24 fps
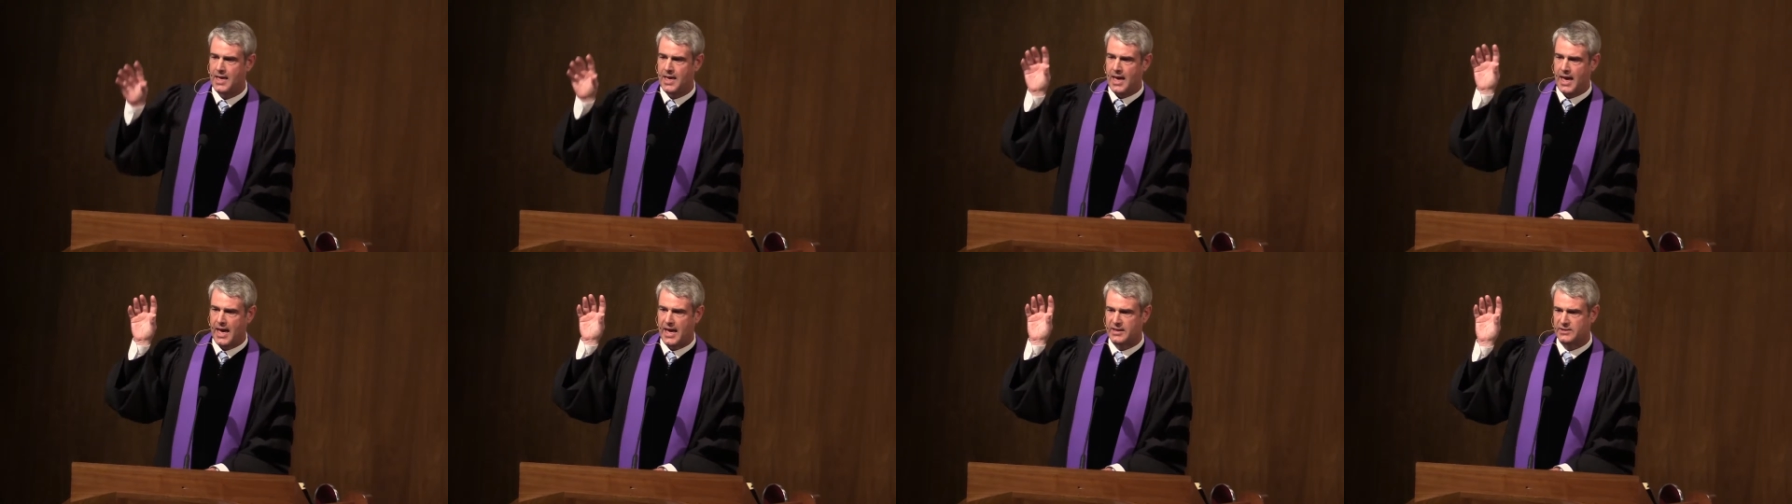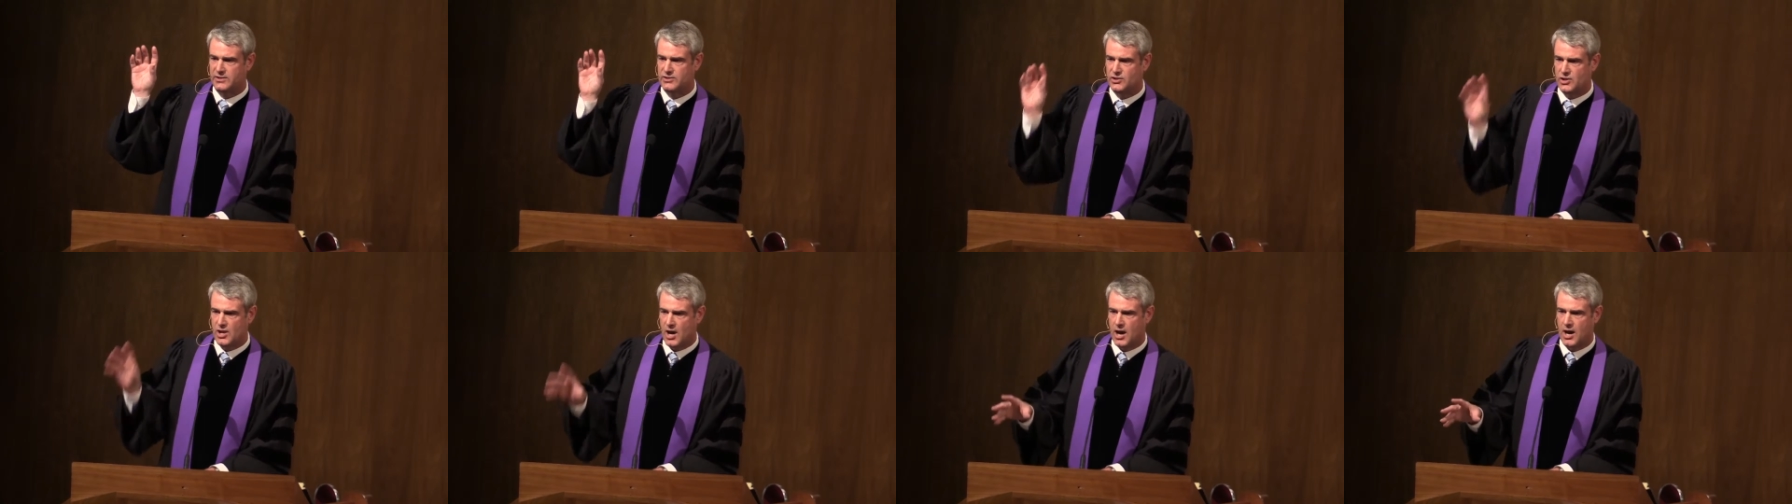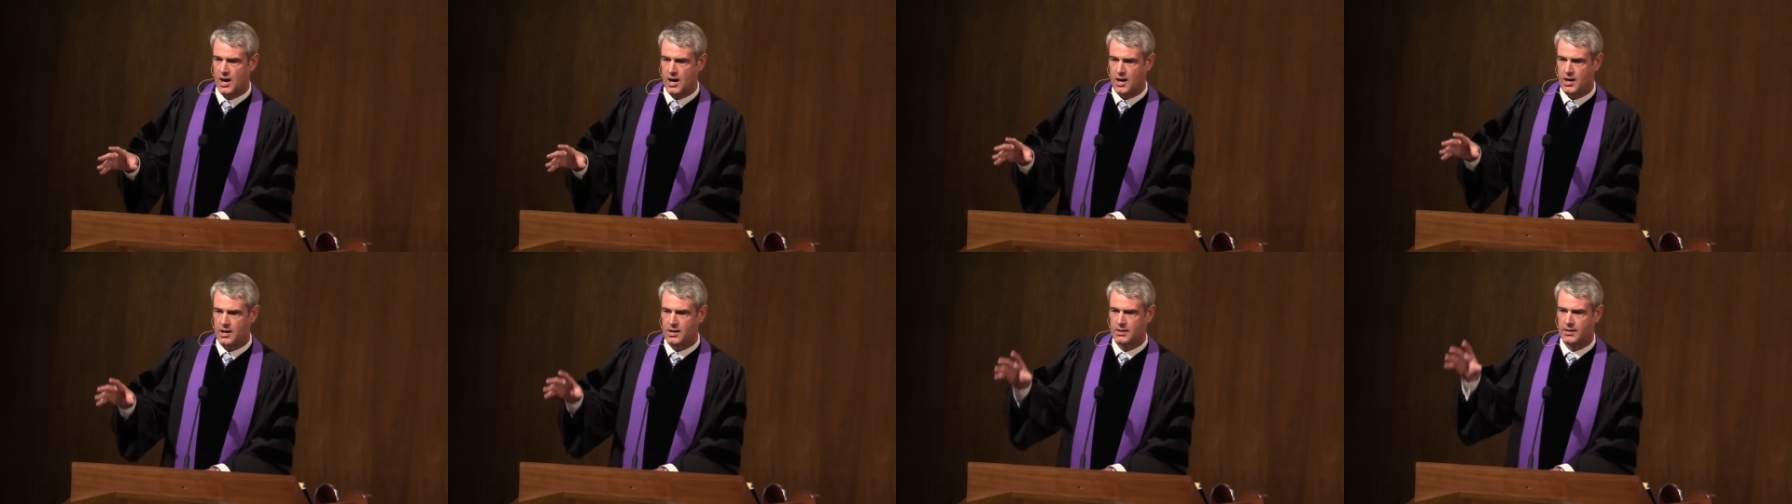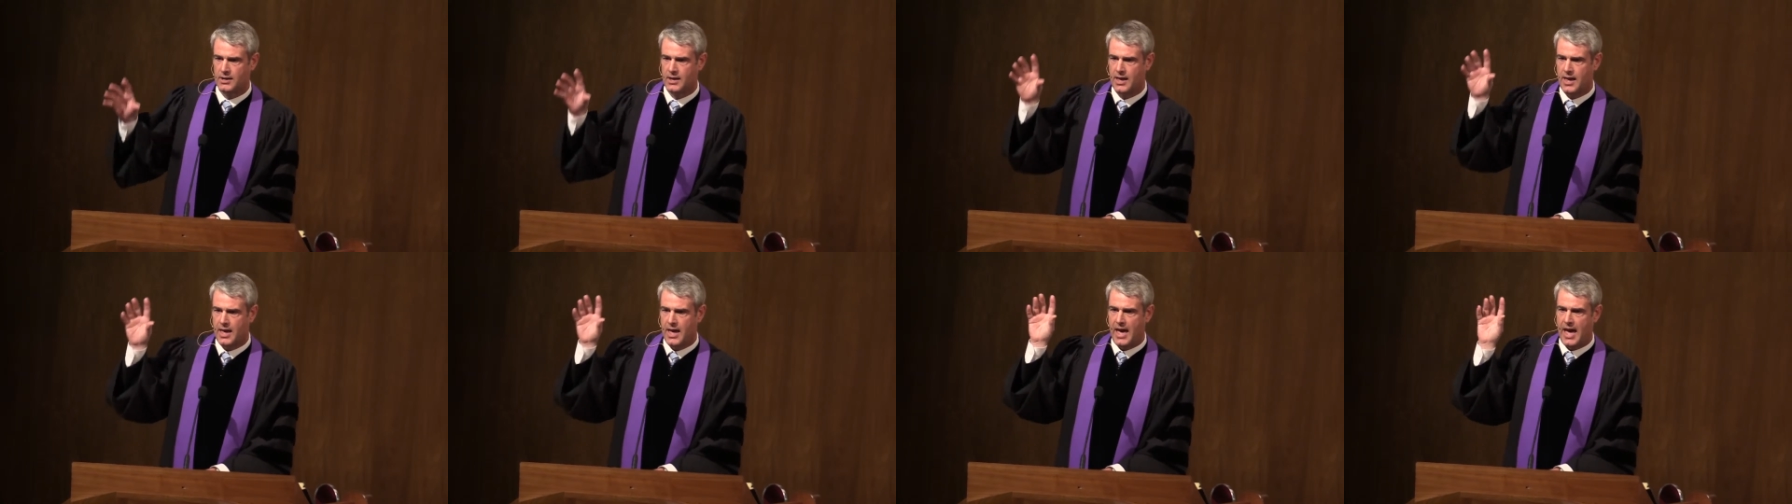as young
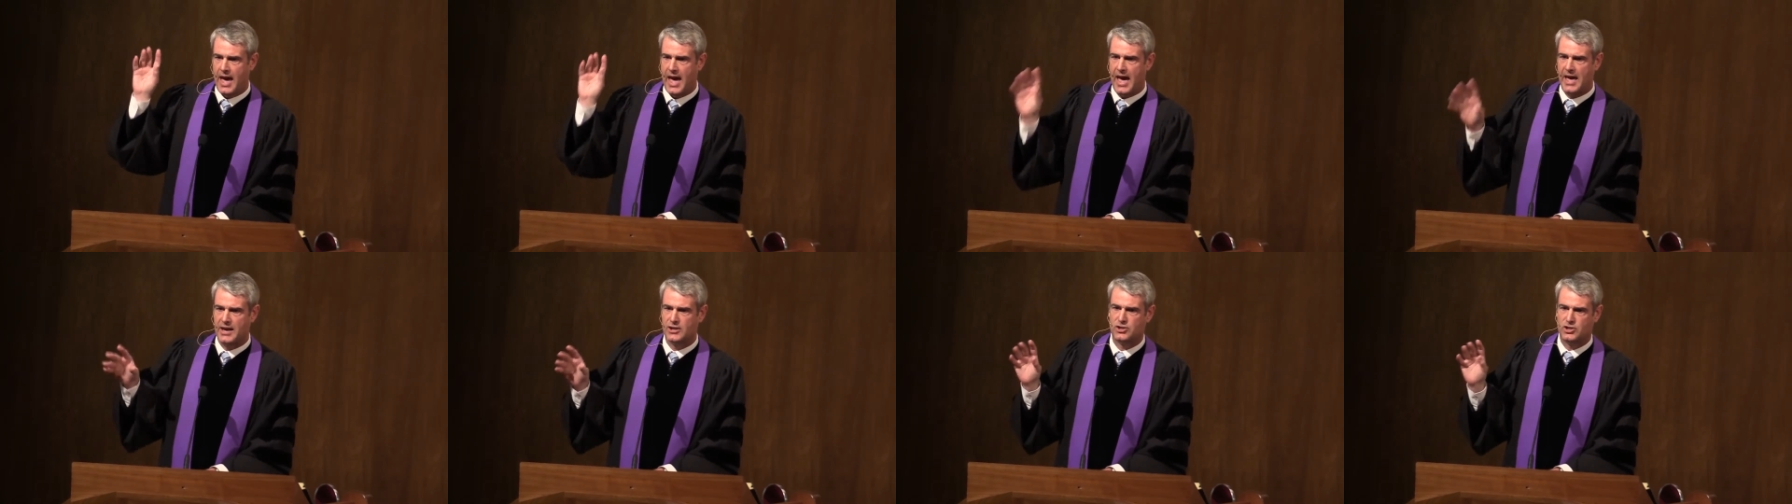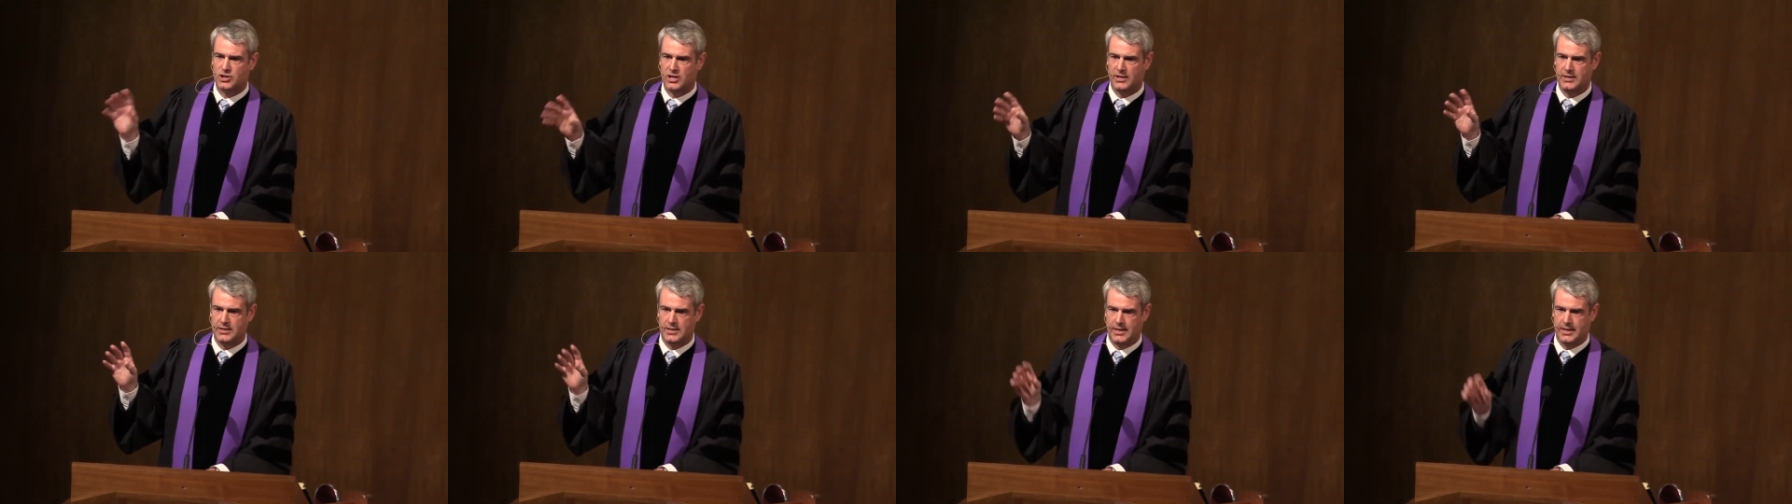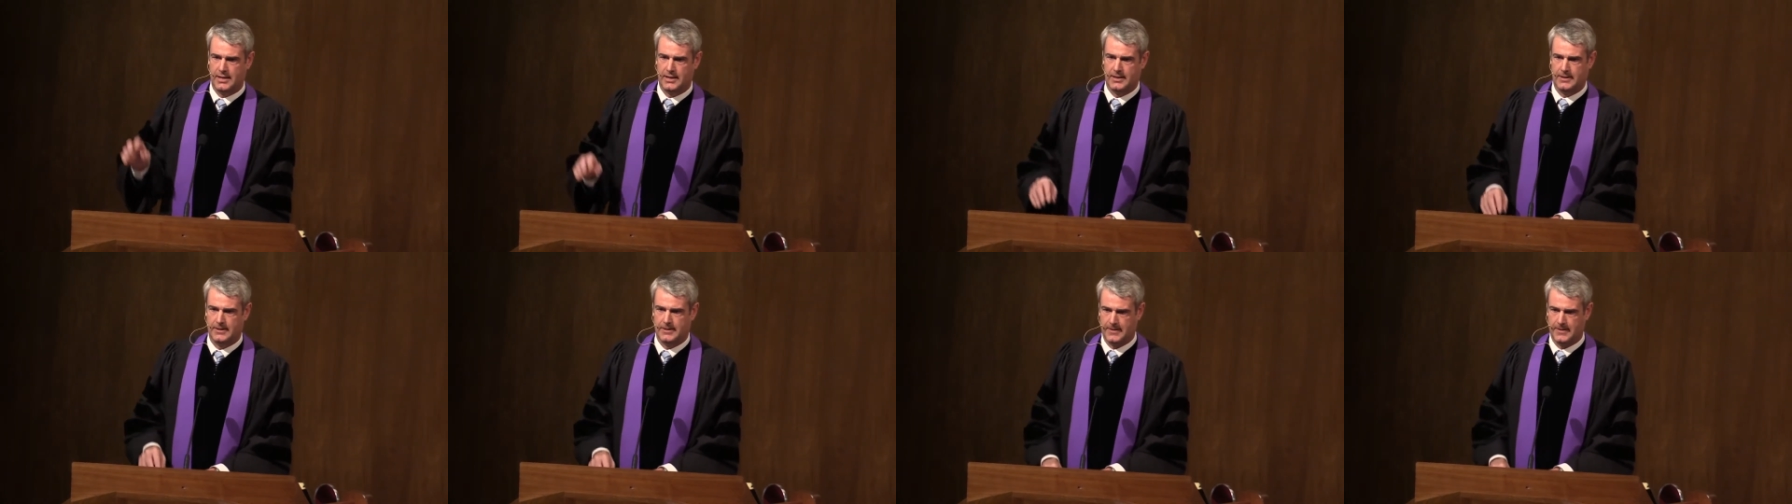as she did?